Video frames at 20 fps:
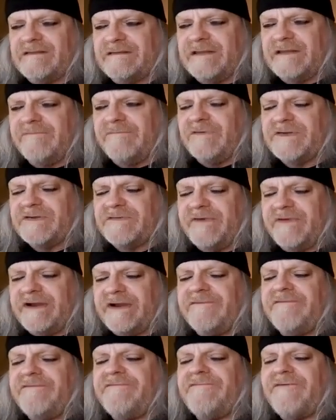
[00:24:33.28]
it was very
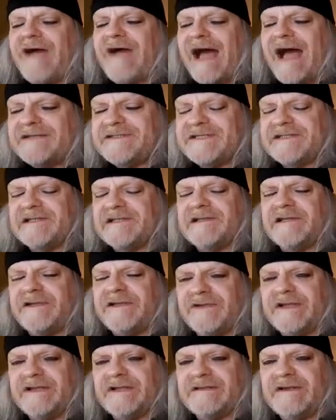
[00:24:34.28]

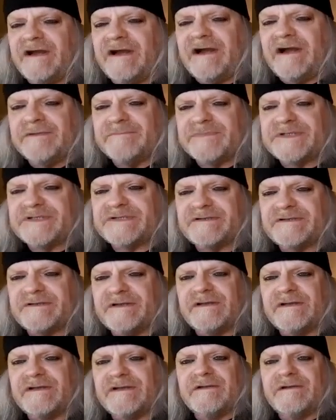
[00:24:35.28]
fast-living times.
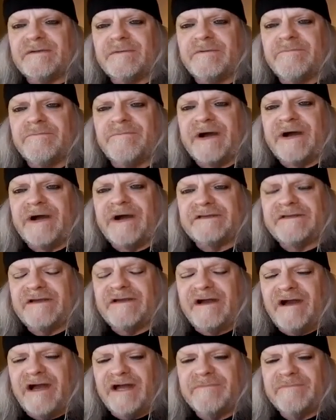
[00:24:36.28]
By the
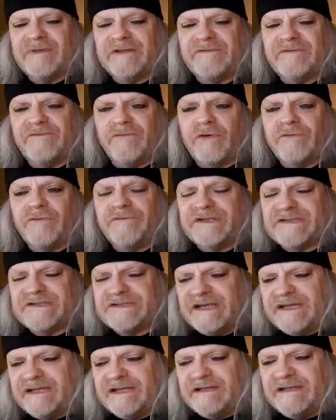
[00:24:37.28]
time At War with
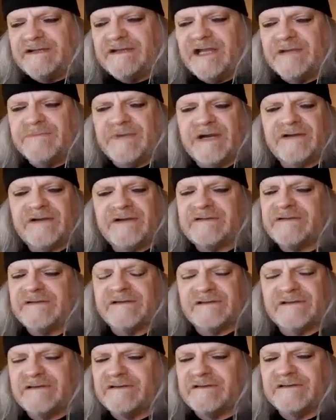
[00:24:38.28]
Satan came out,
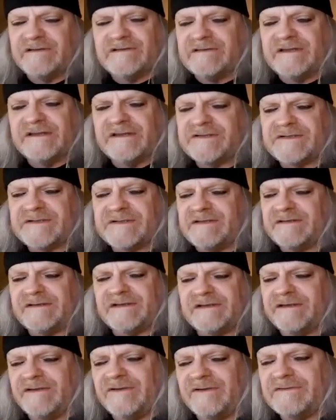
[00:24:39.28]

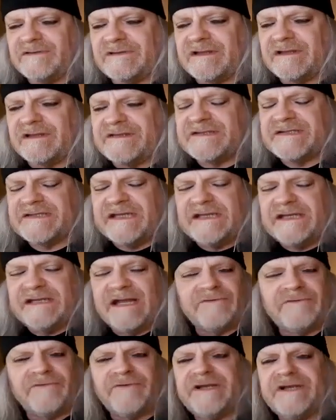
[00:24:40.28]
the scene
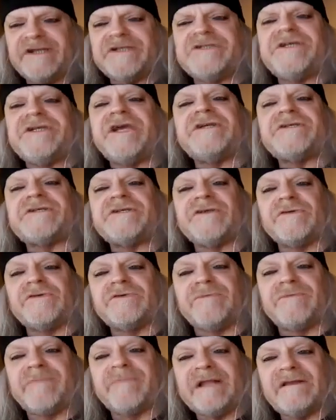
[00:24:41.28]
had already changed so
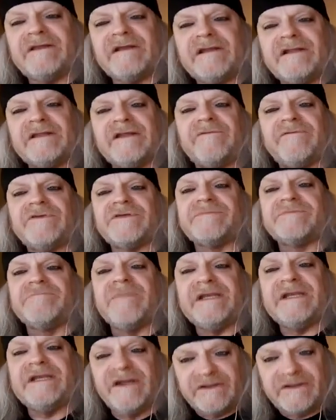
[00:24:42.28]
dramatically, and there was
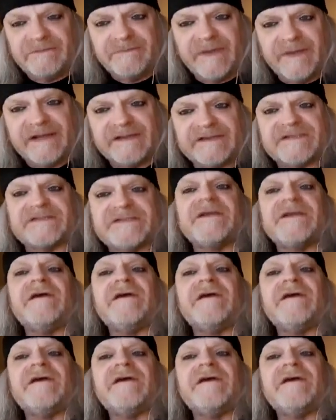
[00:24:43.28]
many other bands